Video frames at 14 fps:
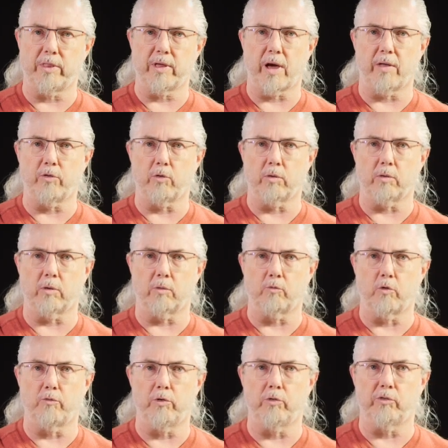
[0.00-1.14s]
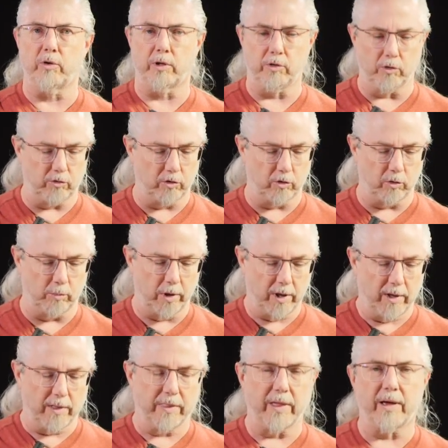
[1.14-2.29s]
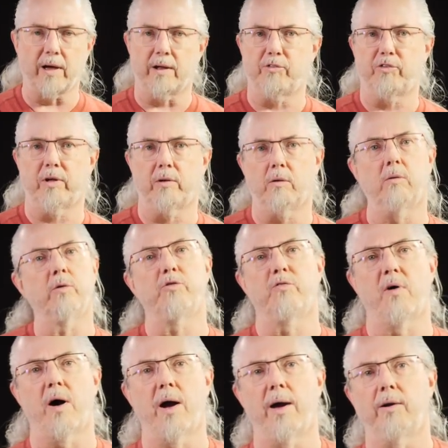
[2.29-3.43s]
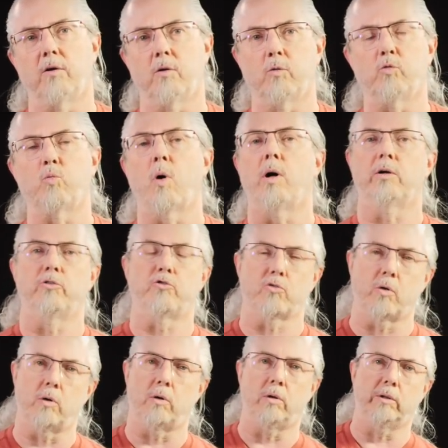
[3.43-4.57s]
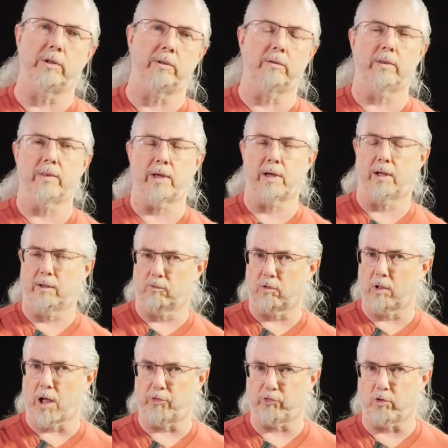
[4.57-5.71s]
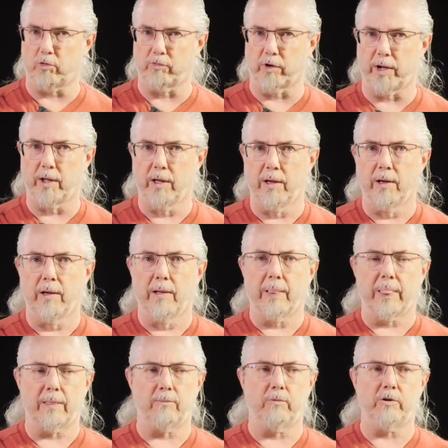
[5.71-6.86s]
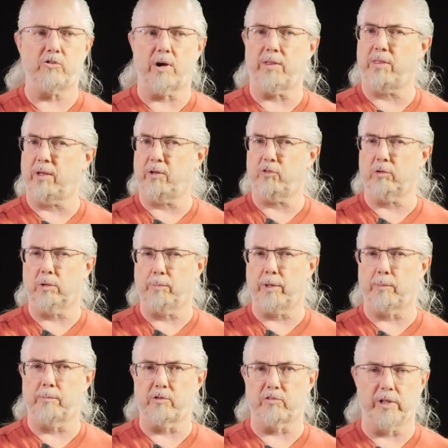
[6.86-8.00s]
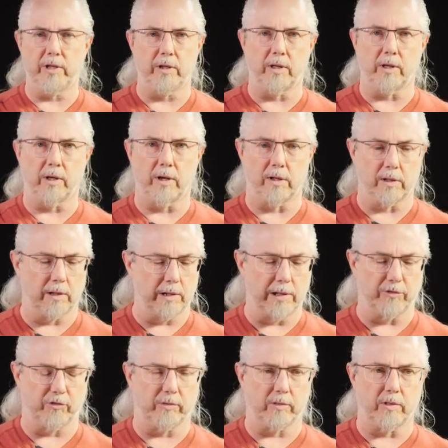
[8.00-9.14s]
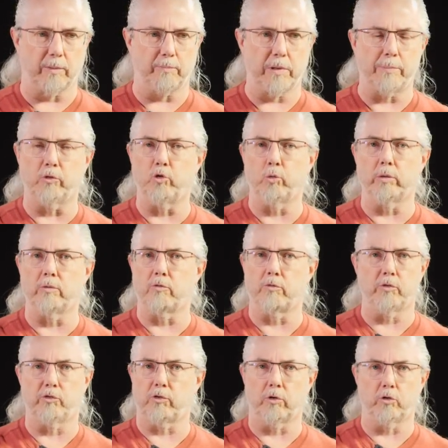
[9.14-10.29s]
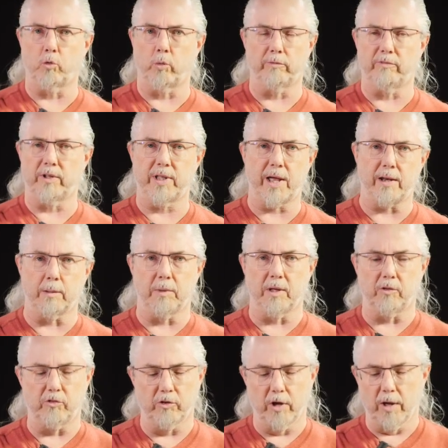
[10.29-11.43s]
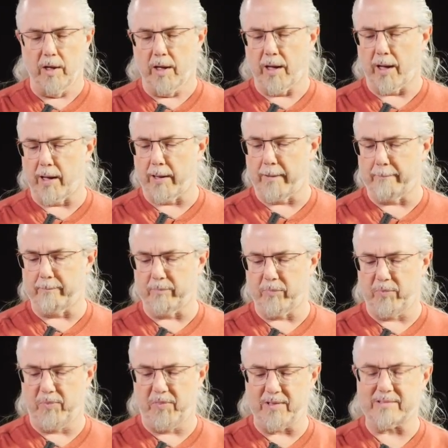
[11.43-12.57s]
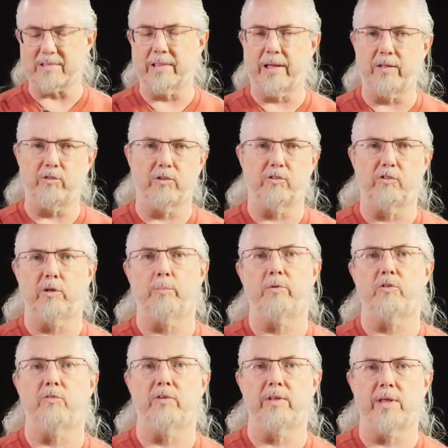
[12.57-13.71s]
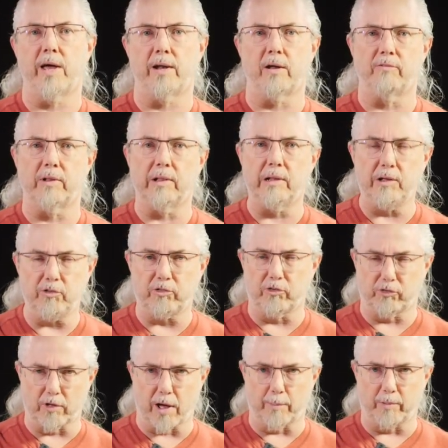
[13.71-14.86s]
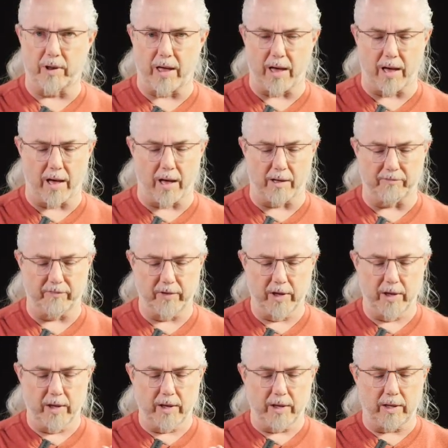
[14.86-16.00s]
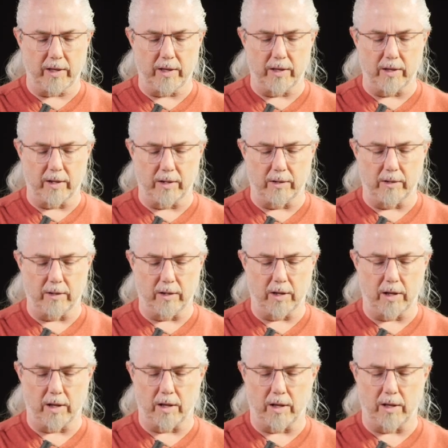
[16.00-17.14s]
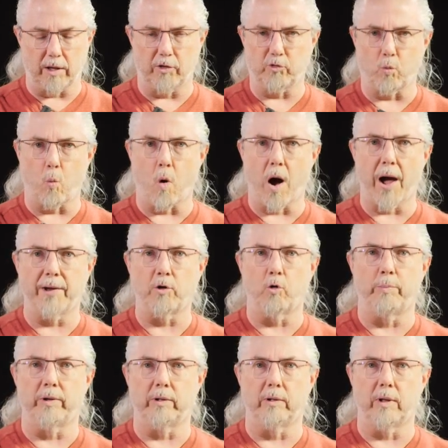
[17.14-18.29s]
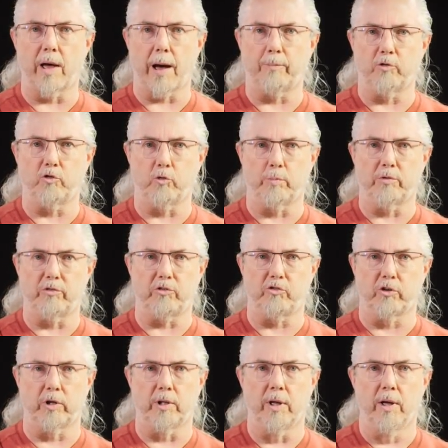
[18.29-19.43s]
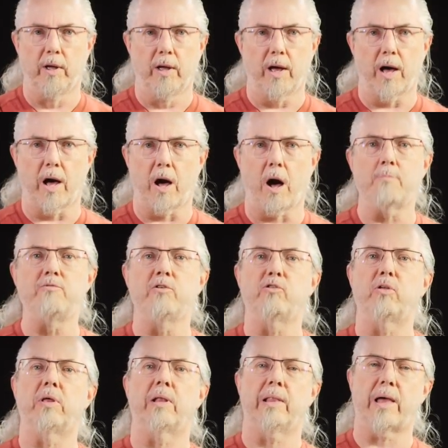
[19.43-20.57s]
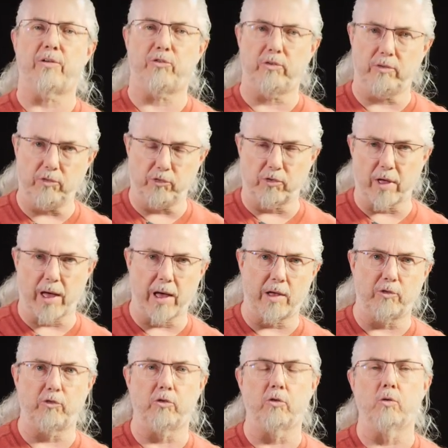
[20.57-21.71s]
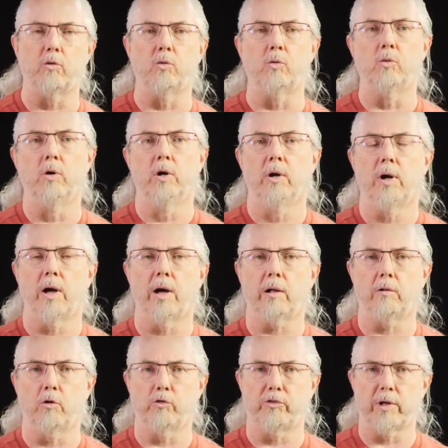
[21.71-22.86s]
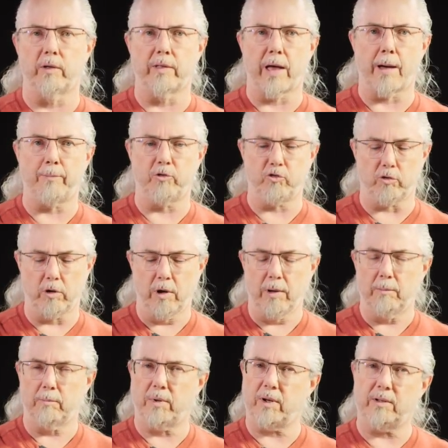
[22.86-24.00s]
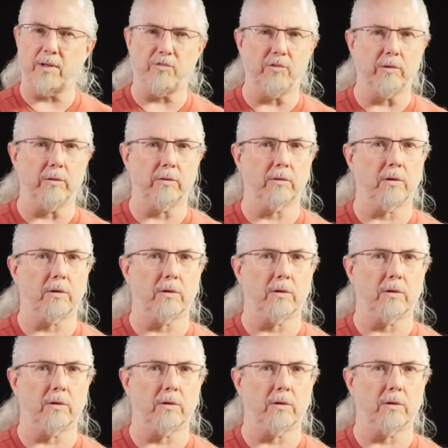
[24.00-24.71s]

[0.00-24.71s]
of the other reviews on YouTube, they kind of said, oh, it's fine, or it was well controlled, and they kind of glossed over it, which I think is a little bit misleading unless the people doing the reviews don't know what vignetting means. This lens exhibits a vignette of at least a stop and a half in its wide open aperture position. Obviously, it lessens as you close down the aperture, but it doesn't